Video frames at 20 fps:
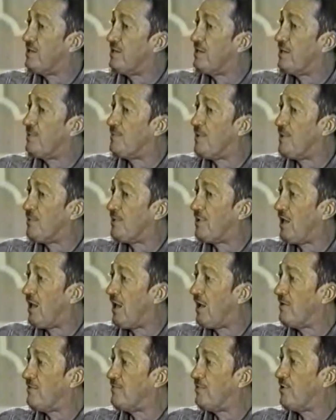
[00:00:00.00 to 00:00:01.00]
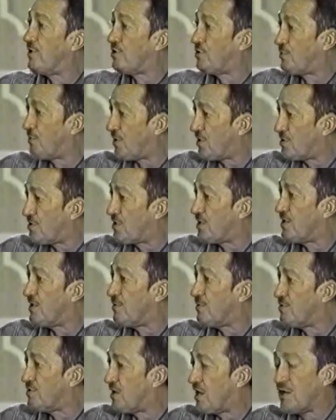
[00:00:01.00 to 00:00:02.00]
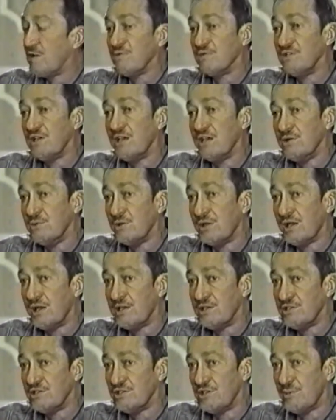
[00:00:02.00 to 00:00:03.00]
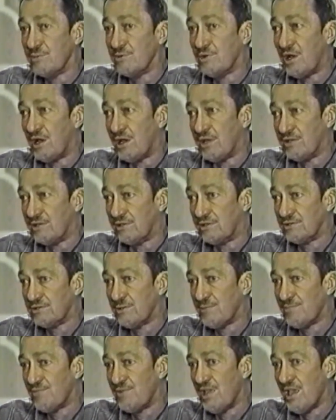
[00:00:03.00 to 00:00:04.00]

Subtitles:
that people have for experiencing themselves in relationship to others.